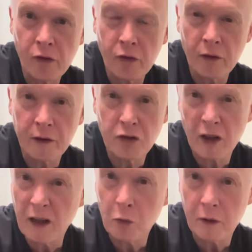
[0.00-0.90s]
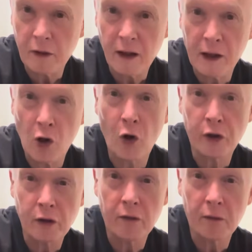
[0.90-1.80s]
So I check what a
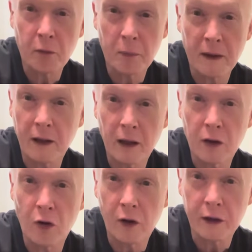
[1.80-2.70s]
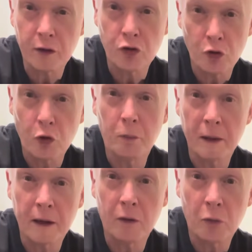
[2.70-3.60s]
particular coin should
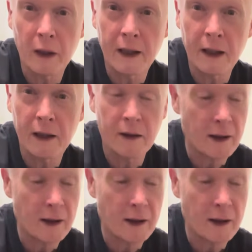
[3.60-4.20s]
be weighing,